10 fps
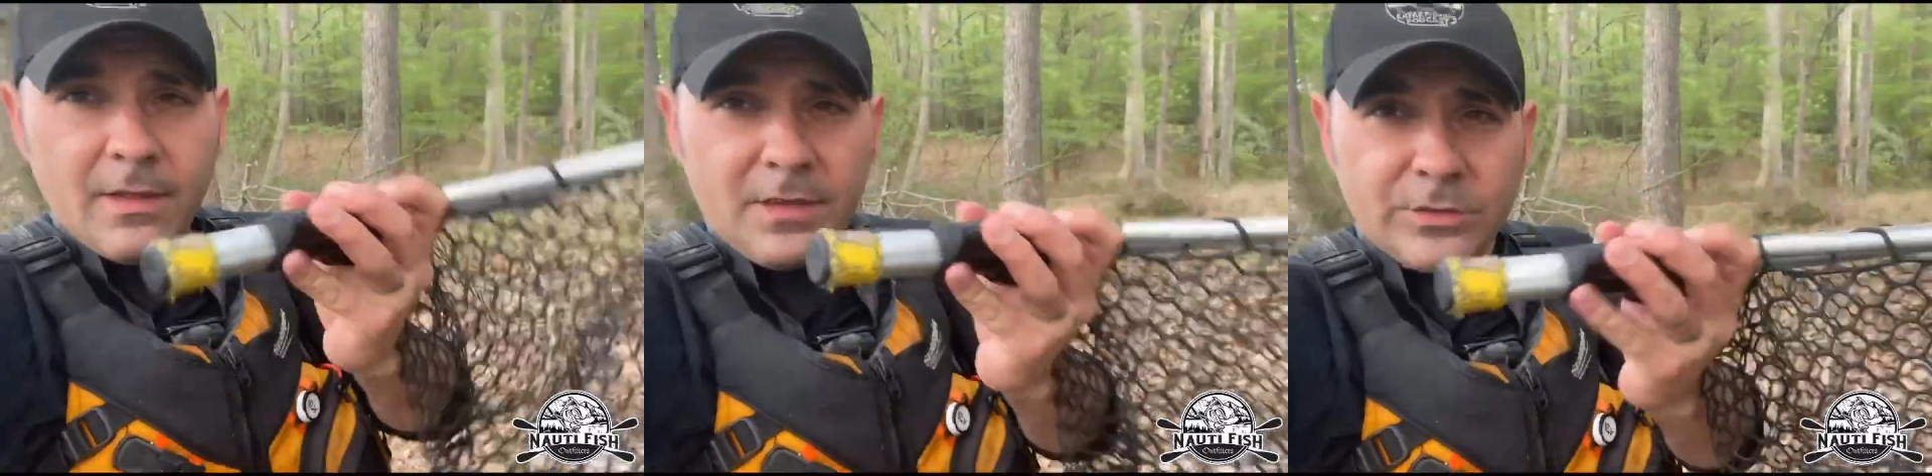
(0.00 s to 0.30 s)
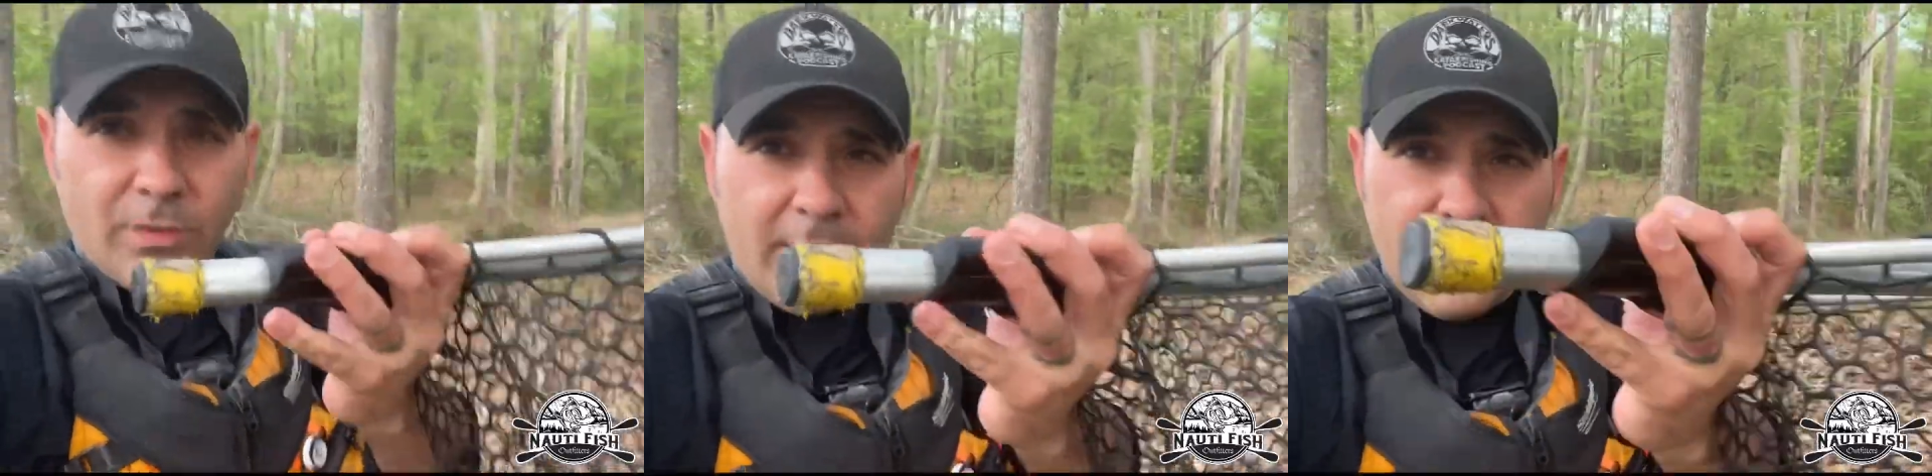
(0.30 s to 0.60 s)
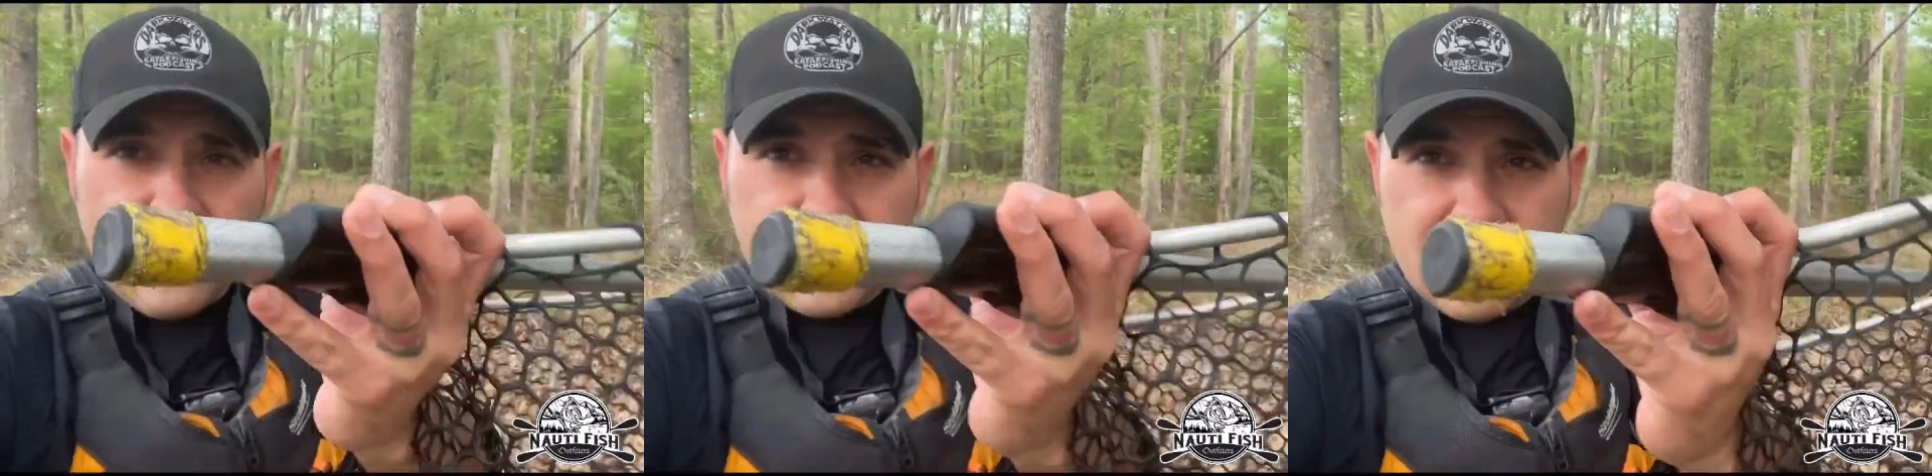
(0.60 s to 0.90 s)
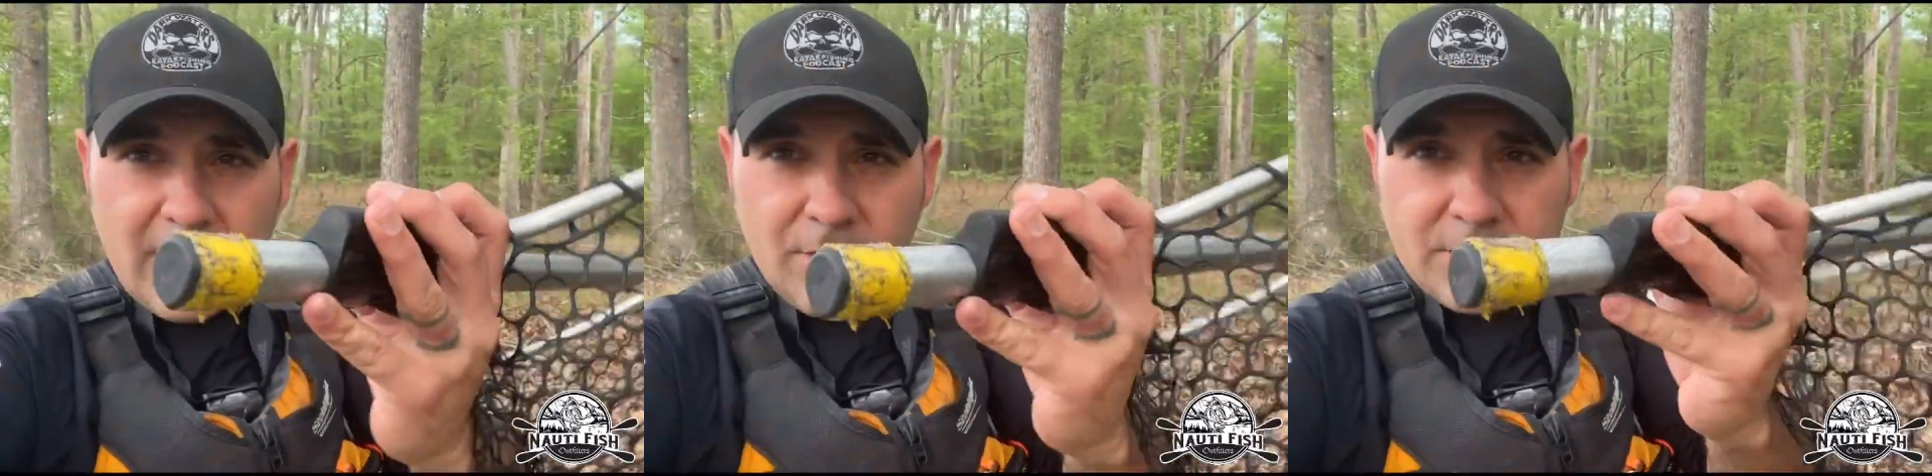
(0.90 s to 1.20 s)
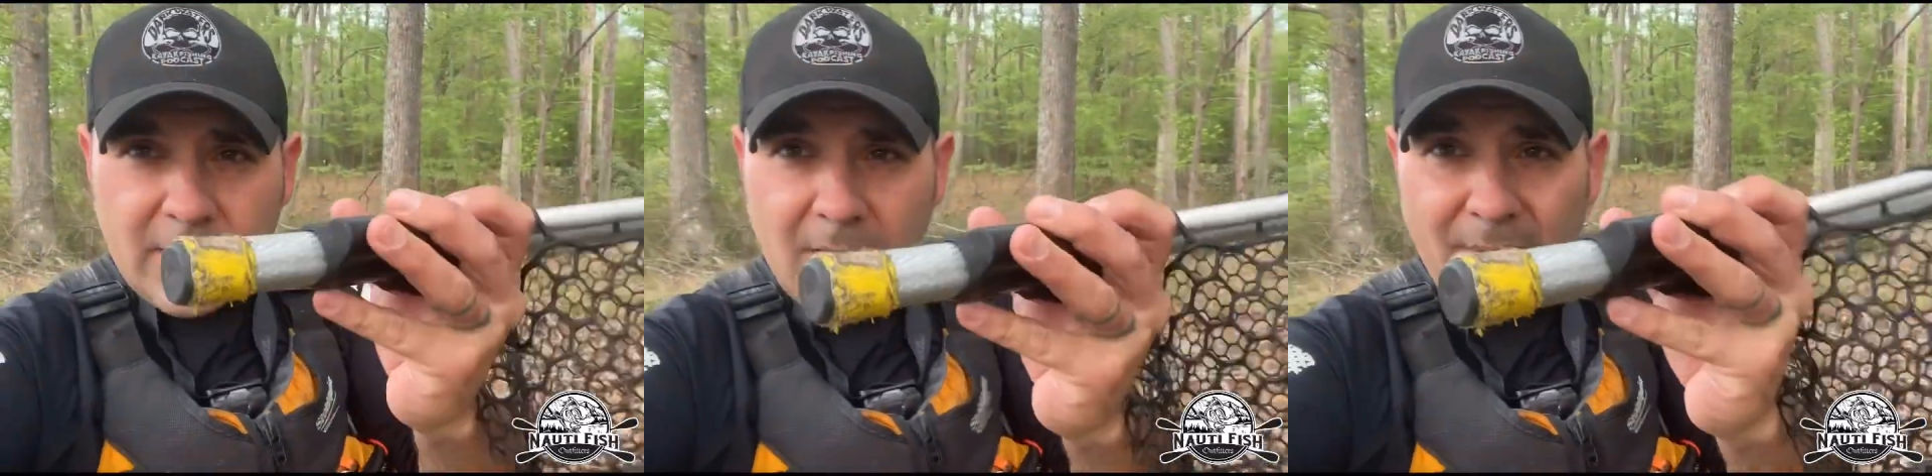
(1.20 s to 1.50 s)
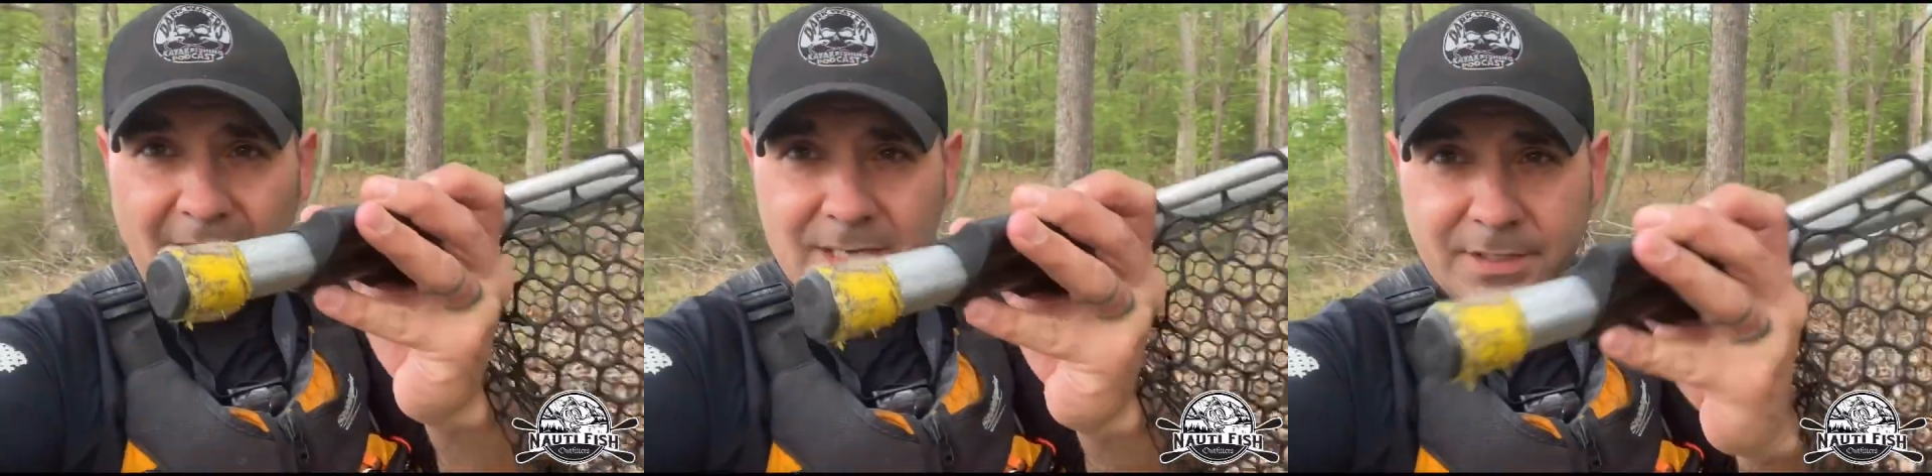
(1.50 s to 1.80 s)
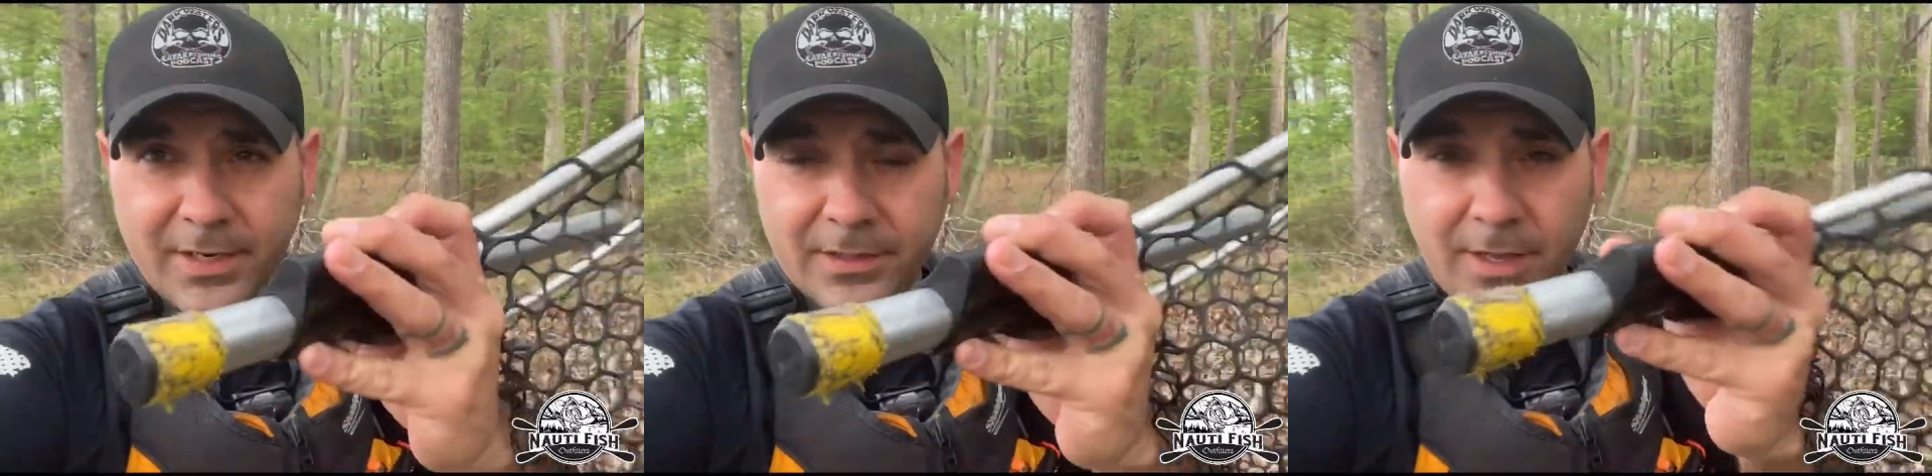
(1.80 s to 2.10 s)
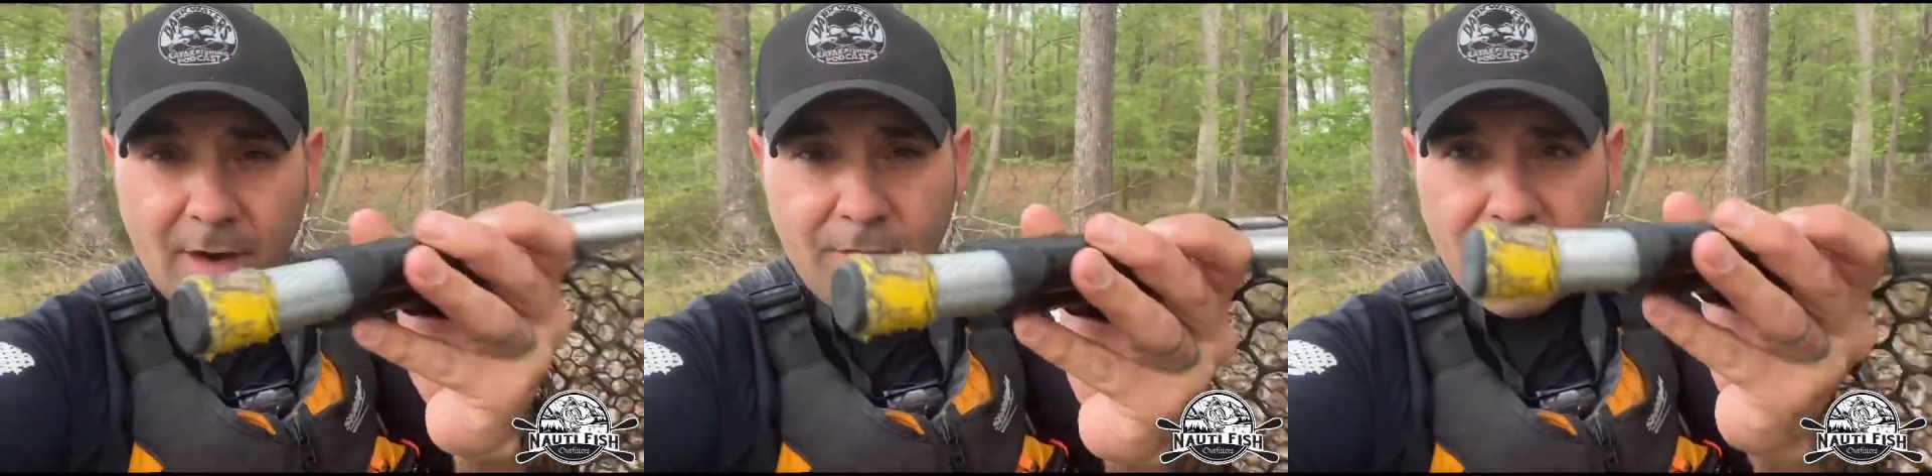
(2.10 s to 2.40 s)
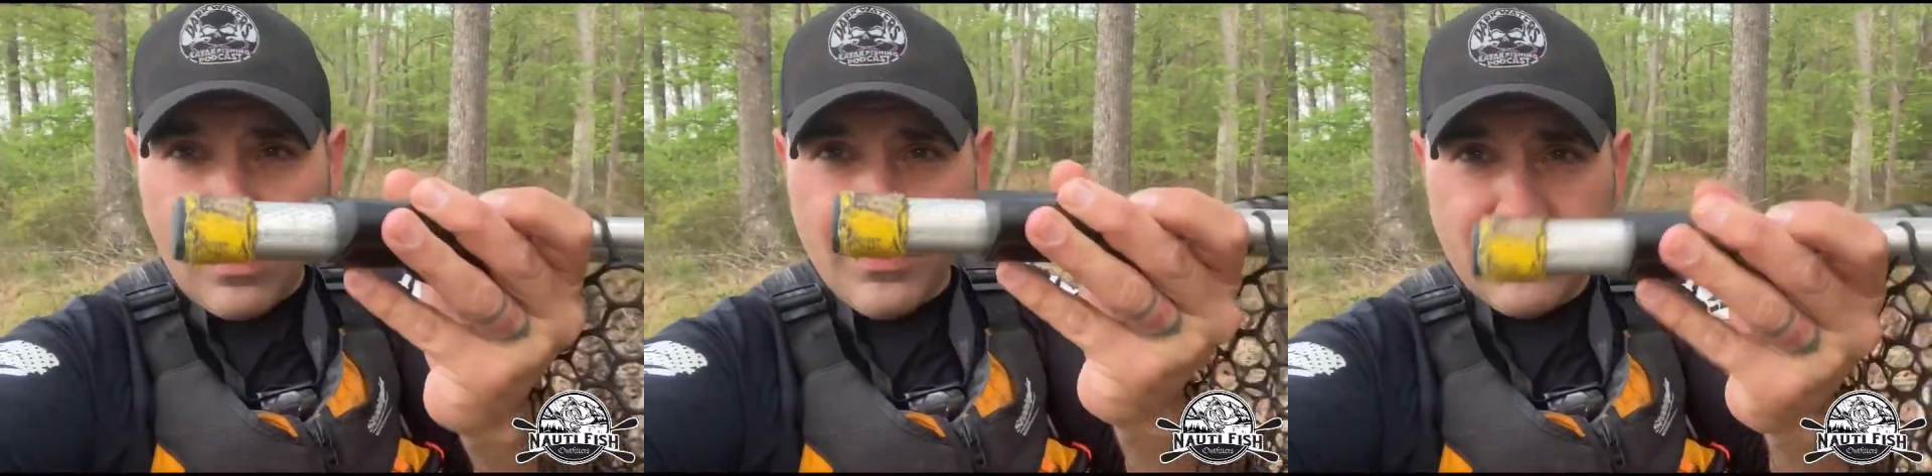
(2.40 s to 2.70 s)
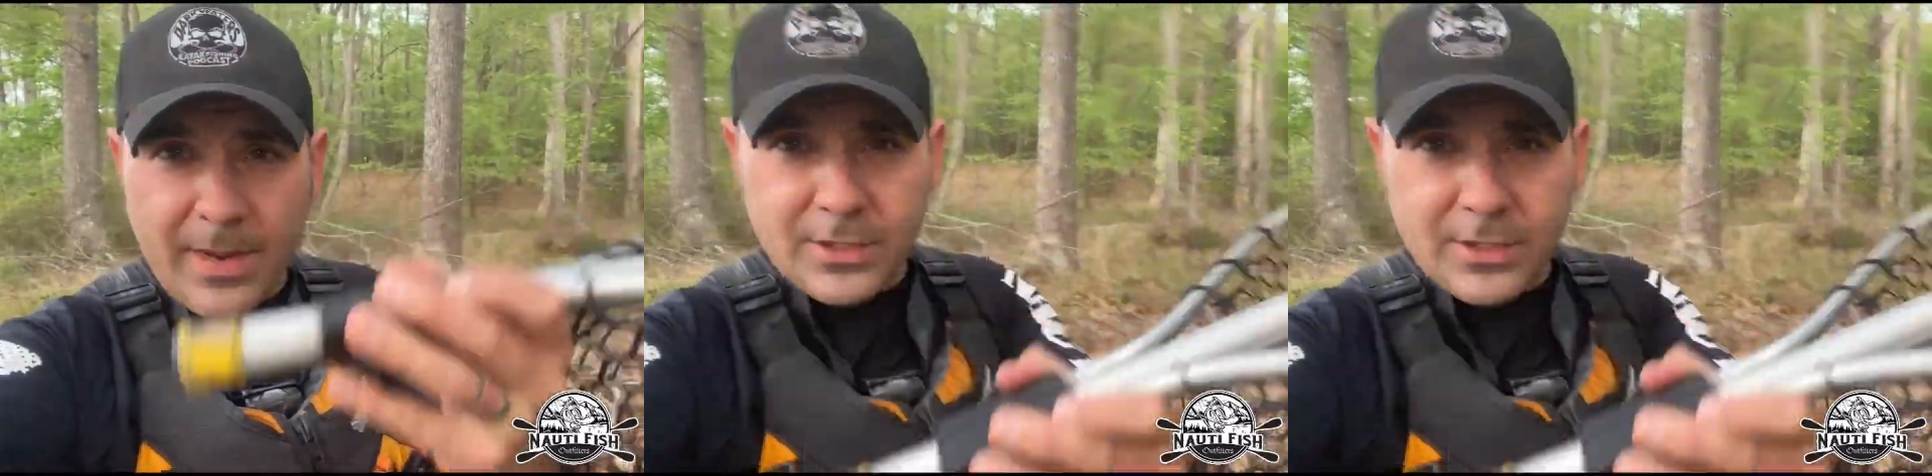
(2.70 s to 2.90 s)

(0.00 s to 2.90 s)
This one right here, you can see that little tape. I actually cut that off and I remade it